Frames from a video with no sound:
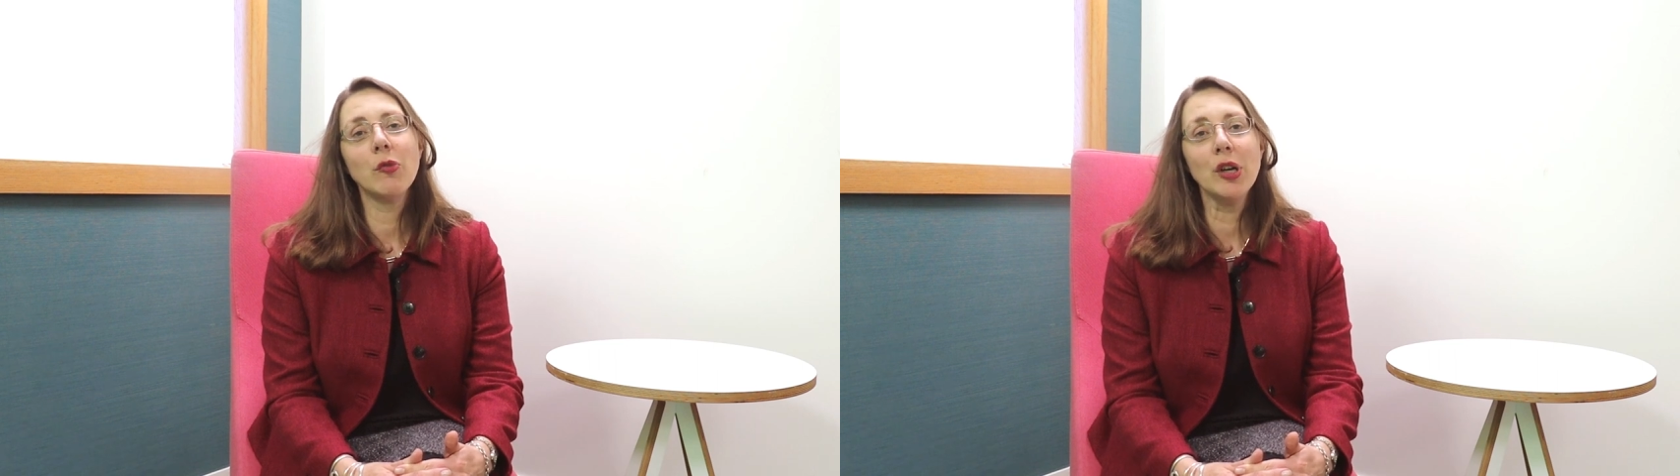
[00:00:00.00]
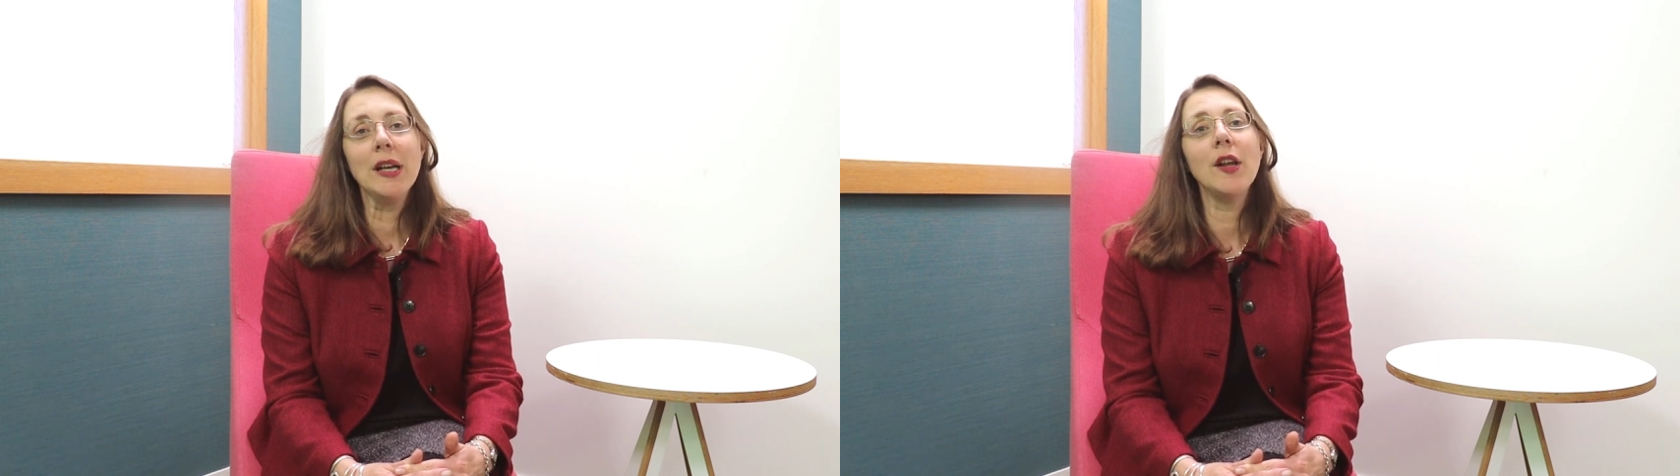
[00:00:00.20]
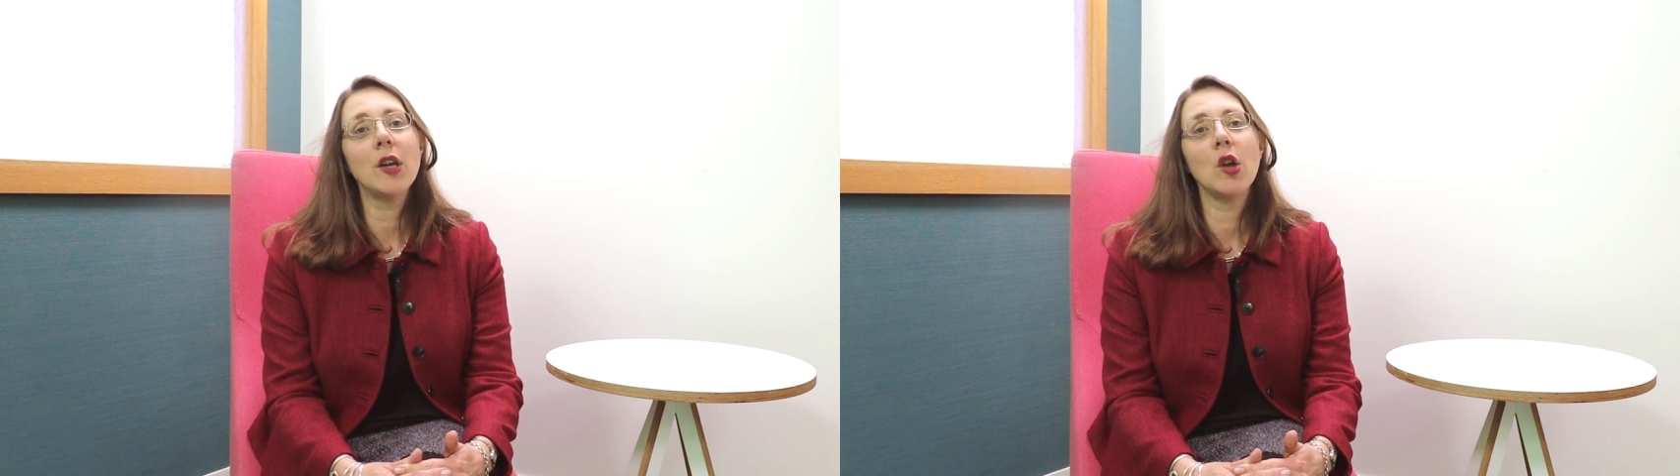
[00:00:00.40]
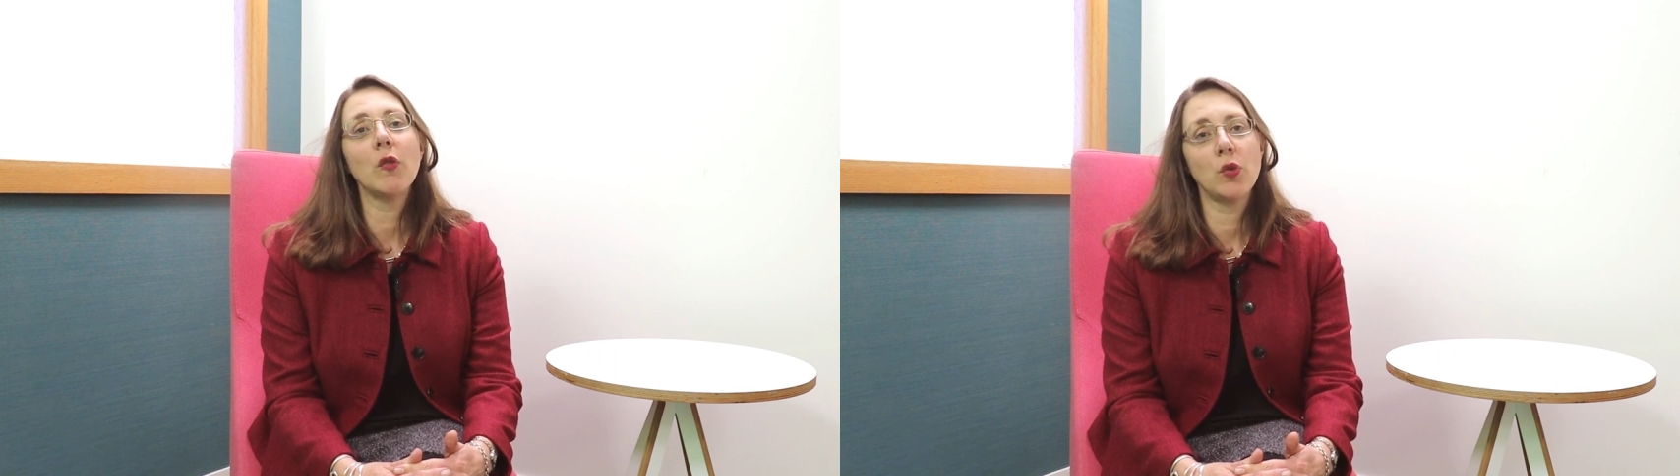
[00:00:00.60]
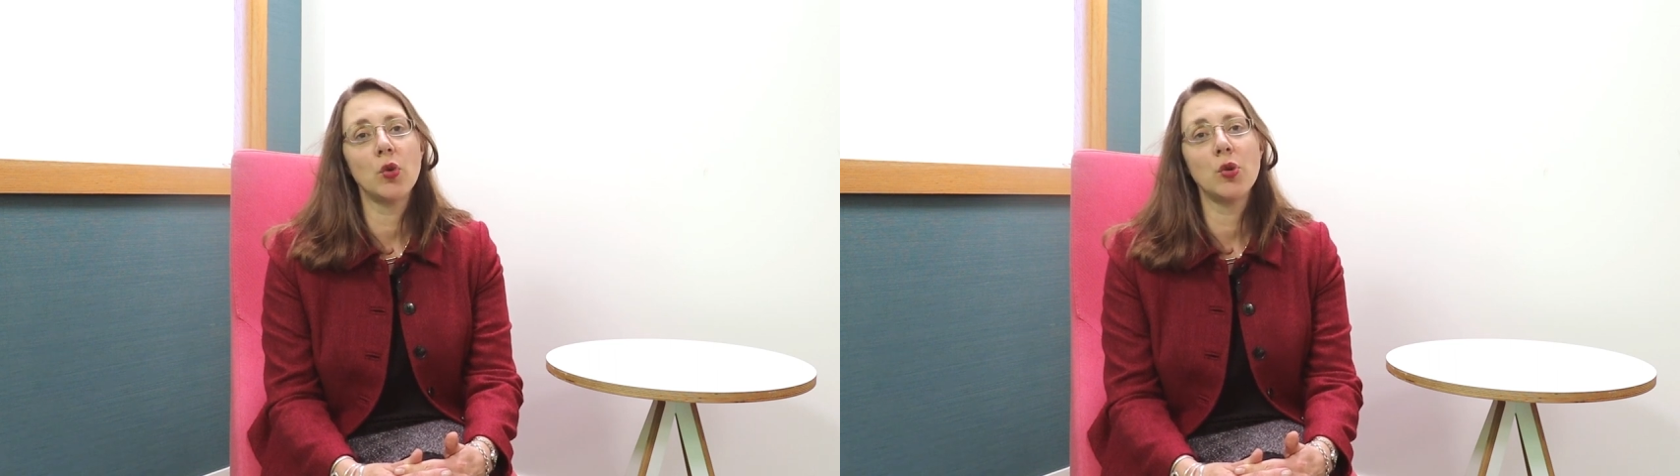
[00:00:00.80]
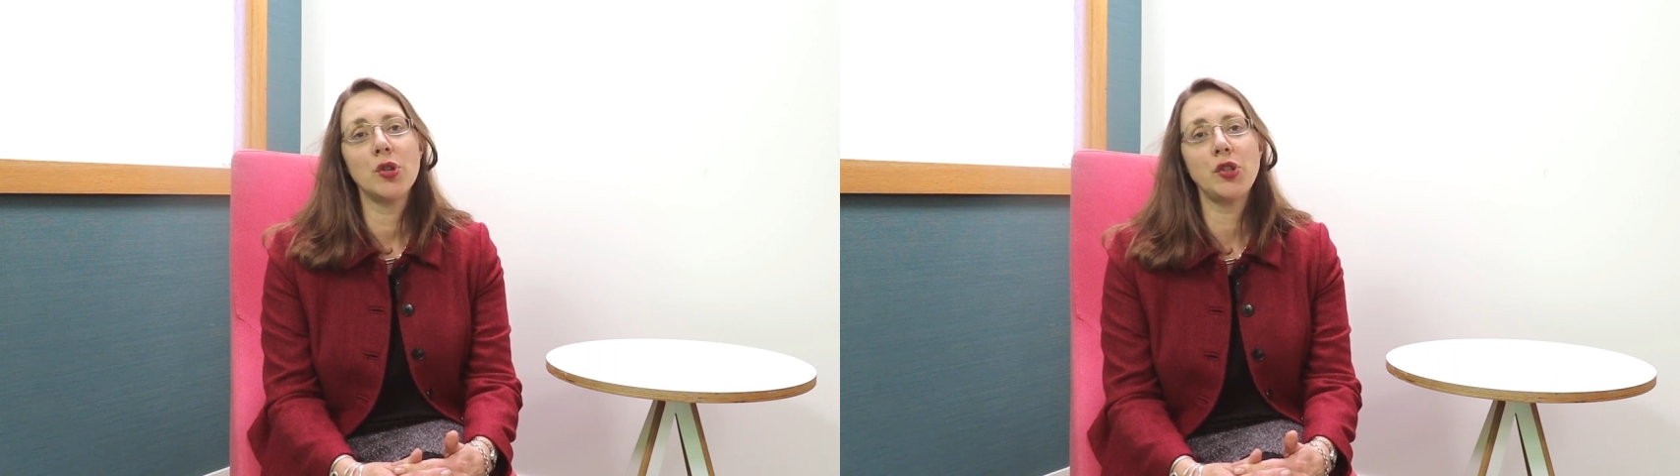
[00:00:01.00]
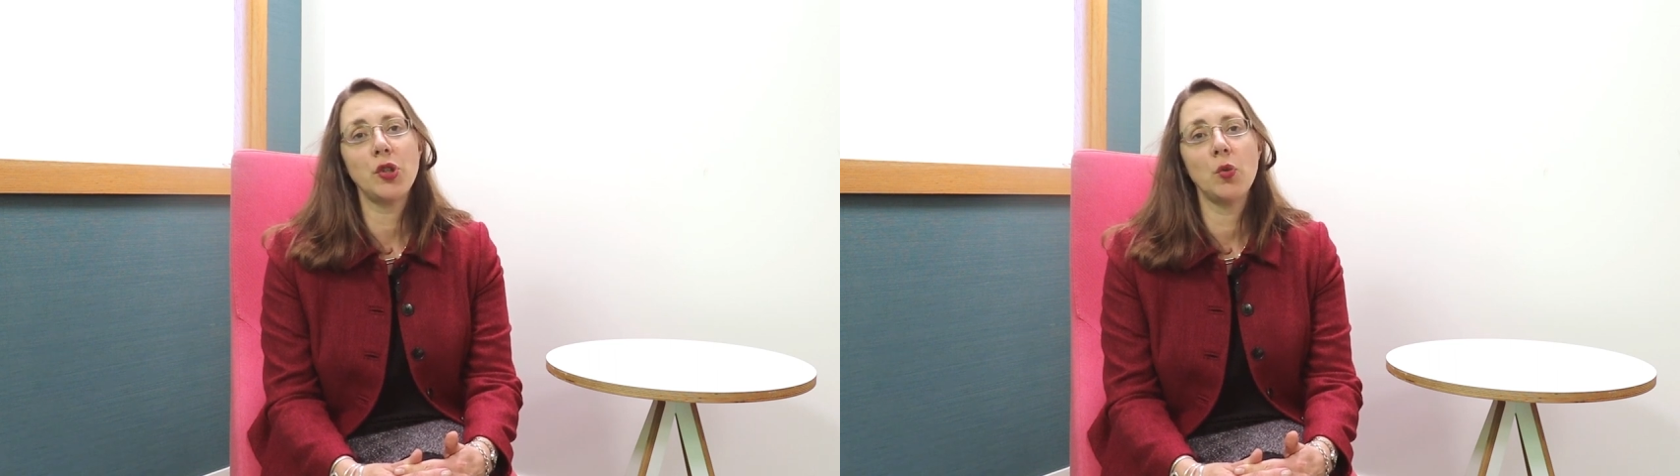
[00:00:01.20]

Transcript: I'm really looking forward